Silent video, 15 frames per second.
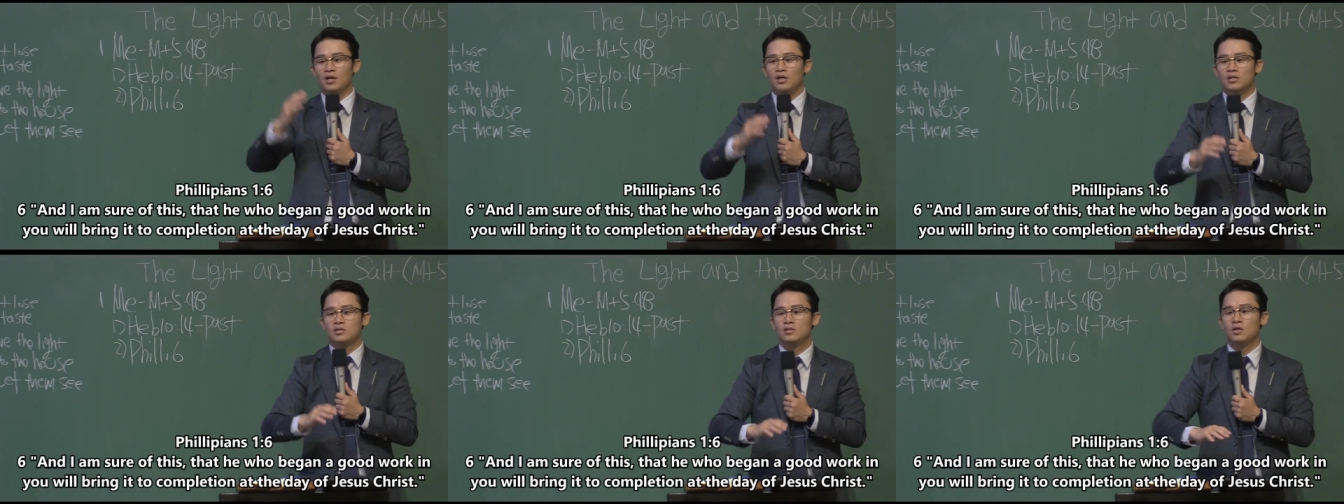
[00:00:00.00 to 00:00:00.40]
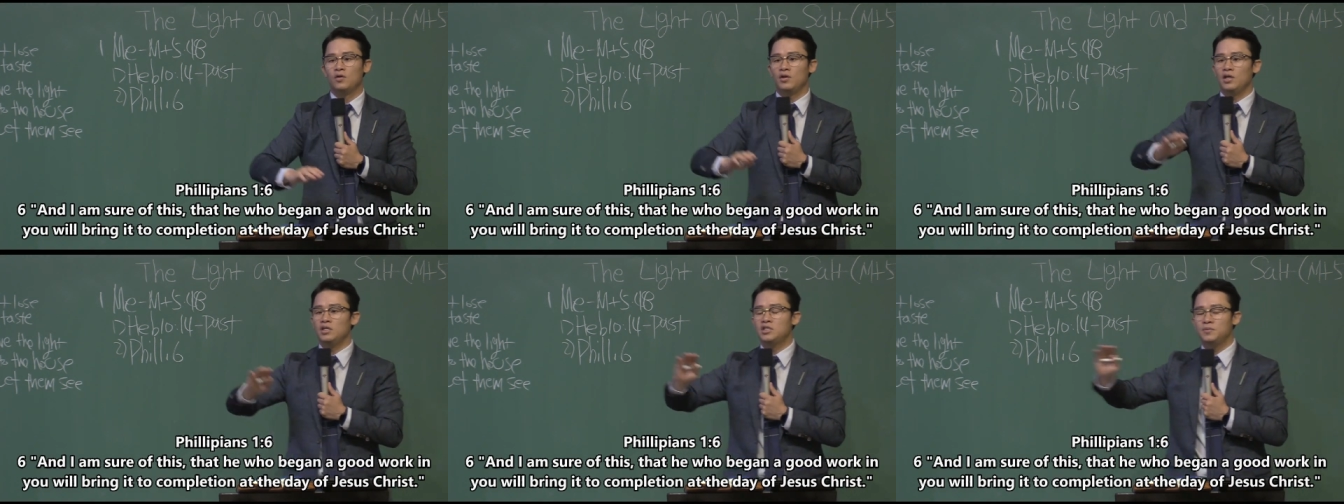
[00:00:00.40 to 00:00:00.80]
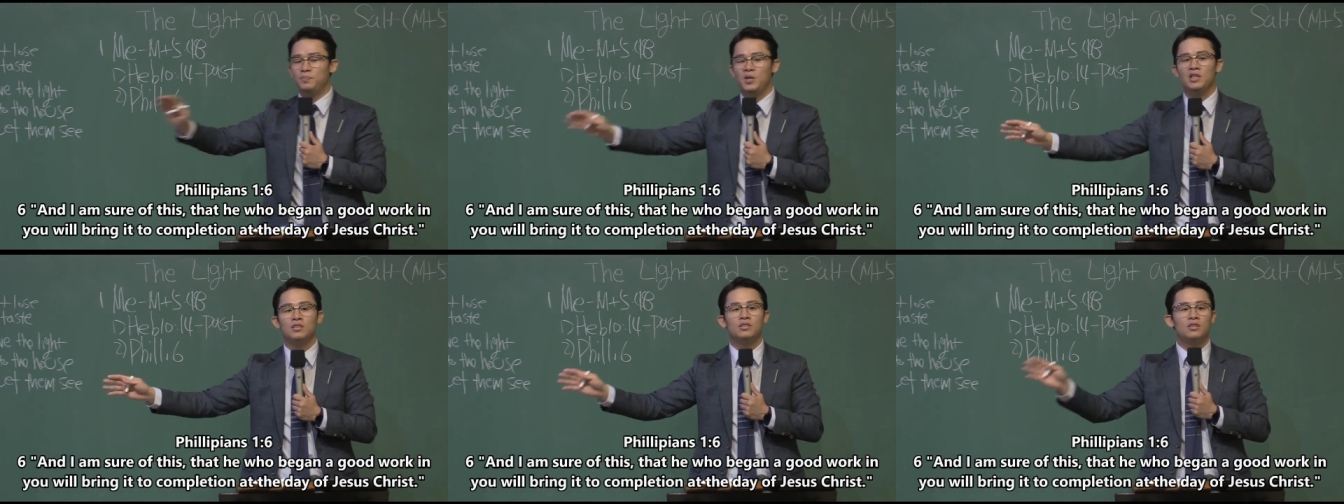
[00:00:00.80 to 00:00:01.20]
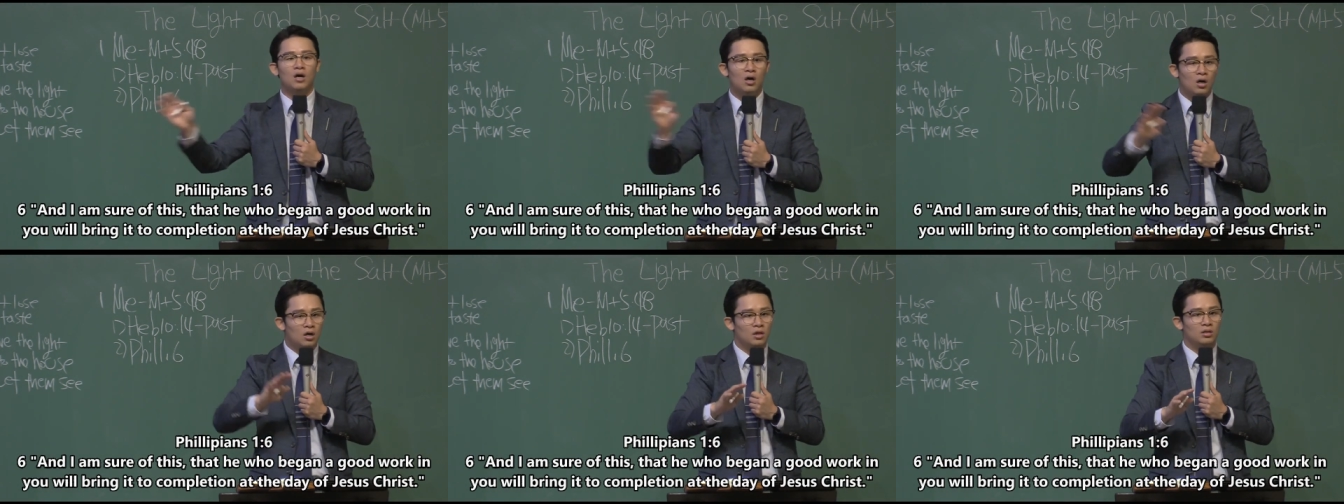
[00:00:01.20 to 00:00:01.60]
So it's been
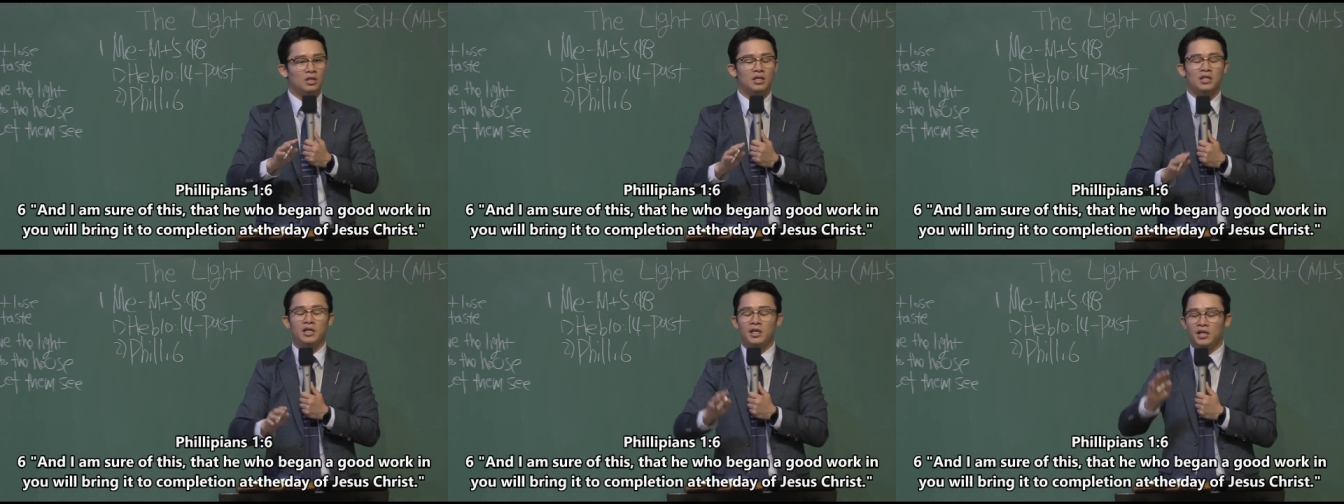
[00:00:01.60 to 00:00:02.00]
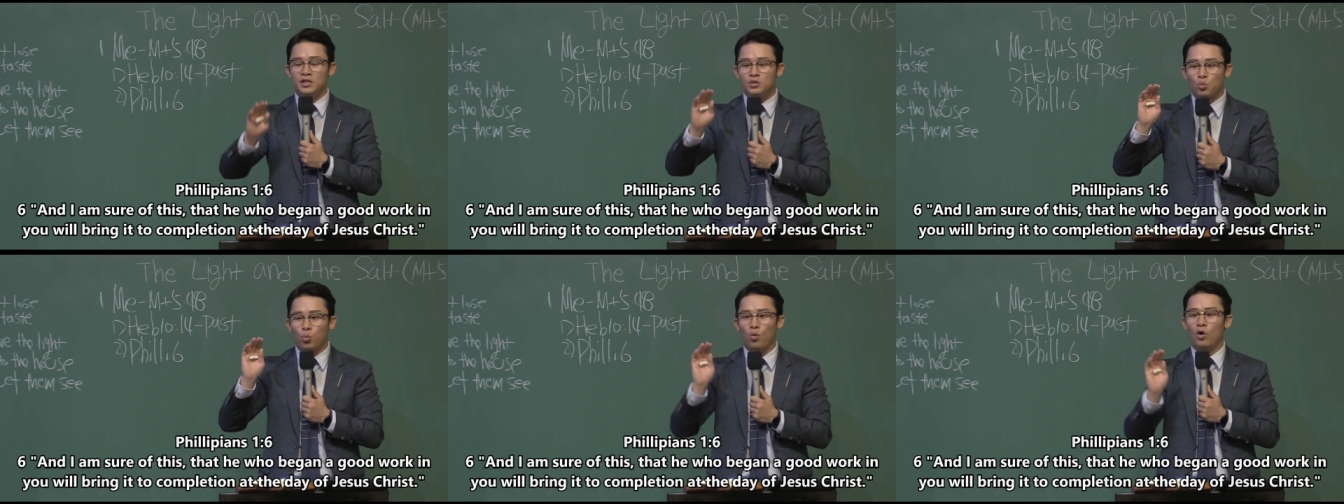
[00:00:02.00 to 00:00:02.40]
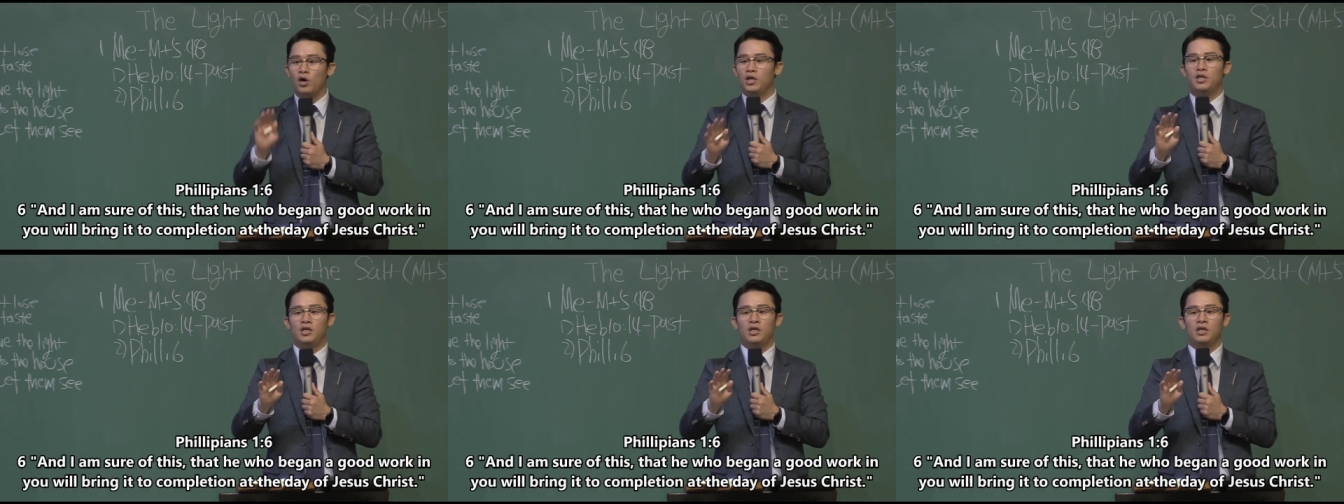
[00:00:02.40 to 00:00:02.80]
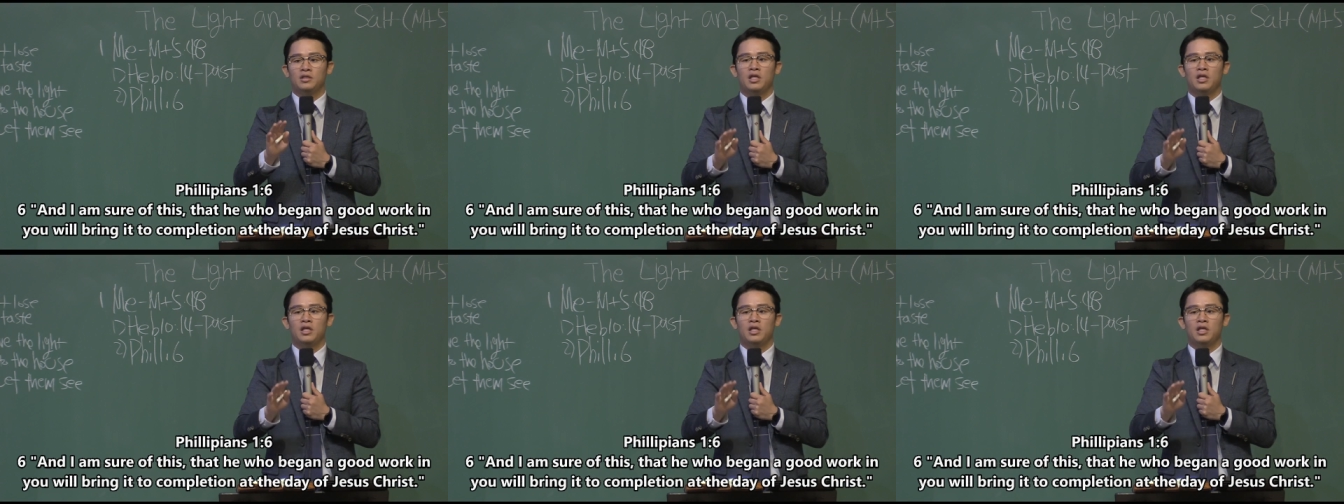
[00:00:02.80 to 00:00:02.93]
done and it is working